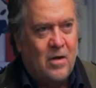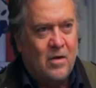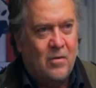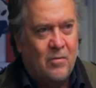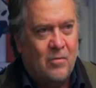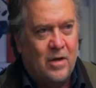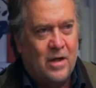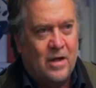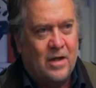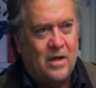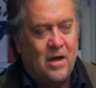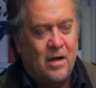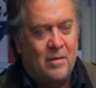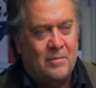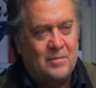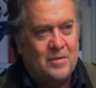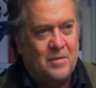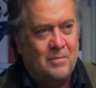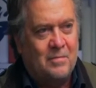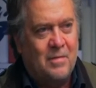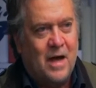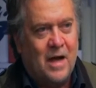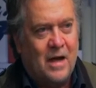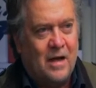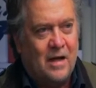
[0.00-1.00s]
when it comes to
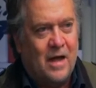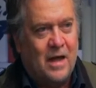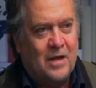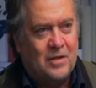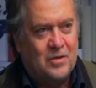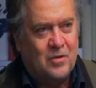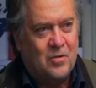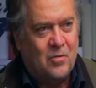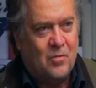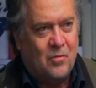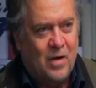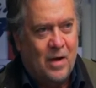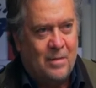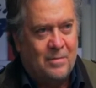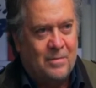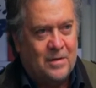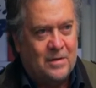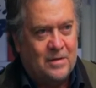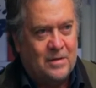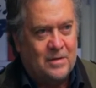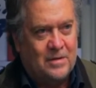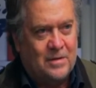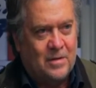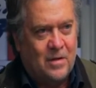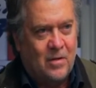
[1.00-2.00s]
biological
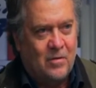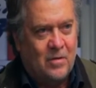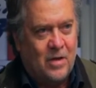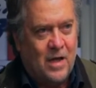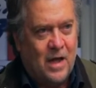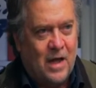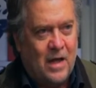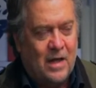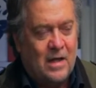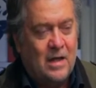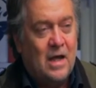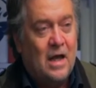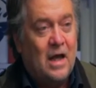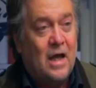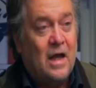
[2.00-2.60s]
weapons, okay?